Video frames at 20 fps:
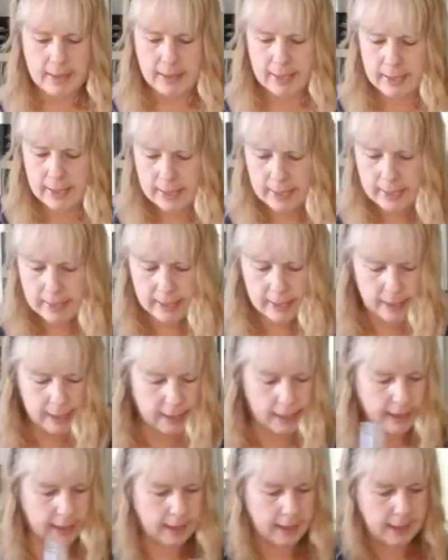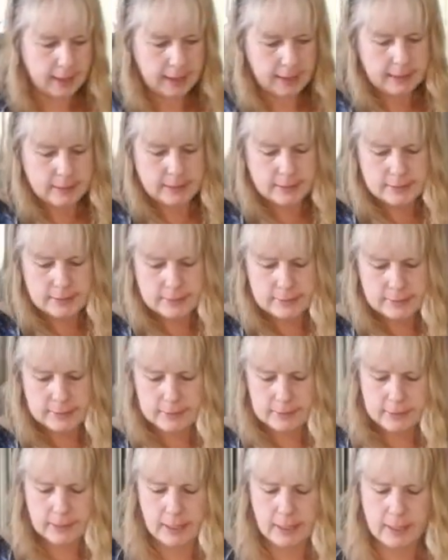And
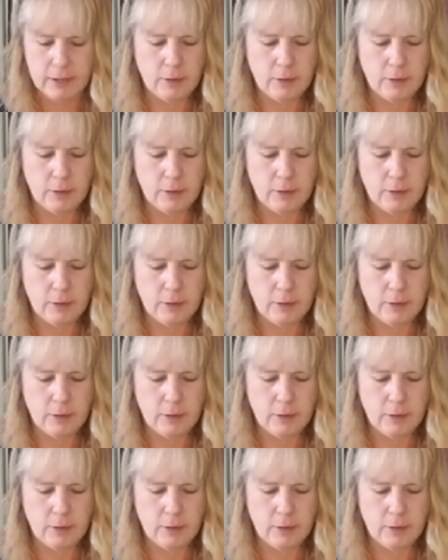I